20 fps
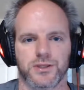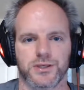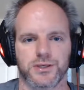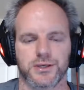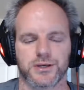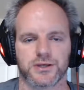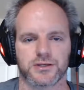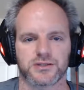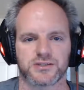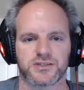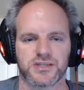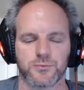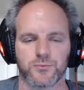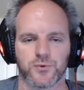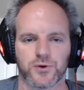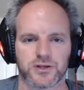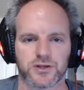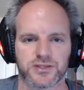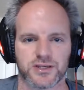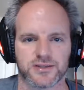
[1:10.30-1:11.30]

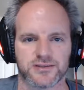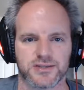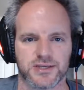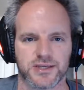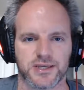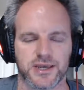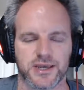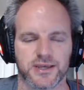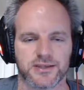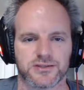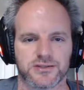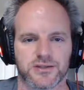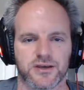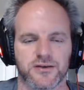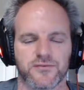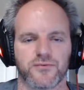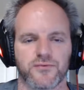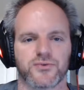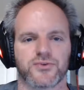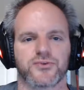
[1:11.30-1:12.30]
Steamworks SDK
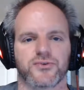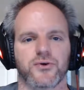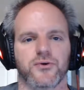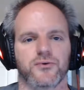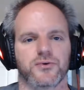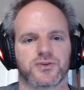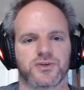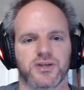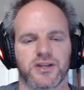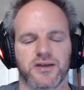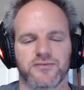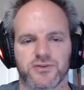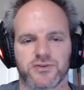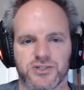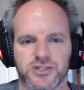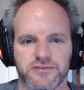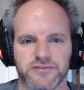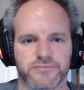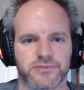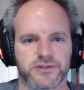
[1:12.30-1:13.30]
stuff. So it's gonna have
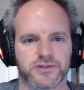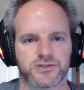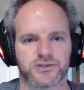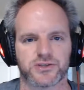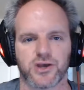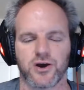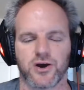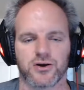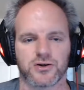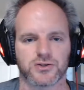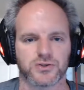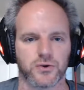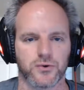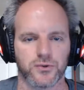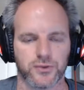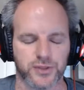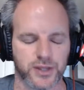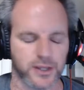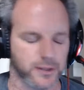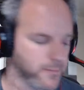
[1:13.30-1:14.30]
achievements, cars, the whole
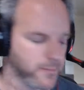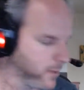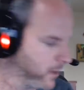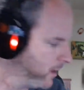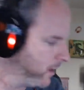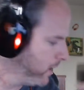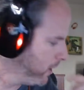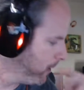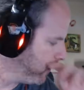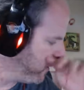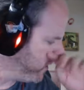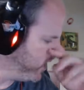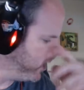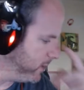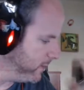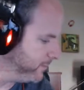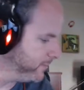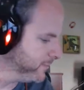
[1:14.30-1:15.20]
thing. Um,